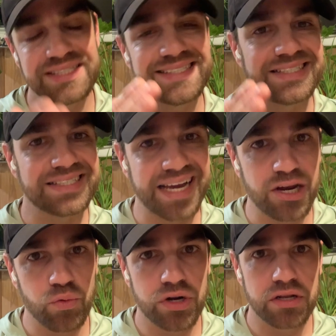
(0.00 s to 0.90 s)
the
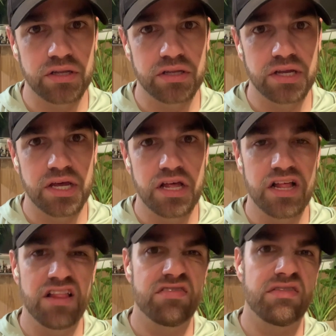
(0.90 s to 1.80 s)
second one,
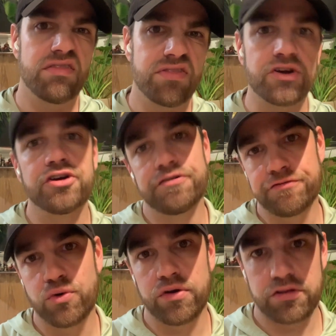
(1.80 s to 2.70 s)
third and
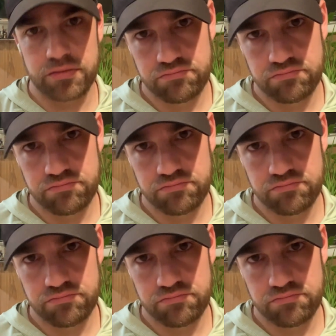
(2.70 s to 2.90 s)
fourth.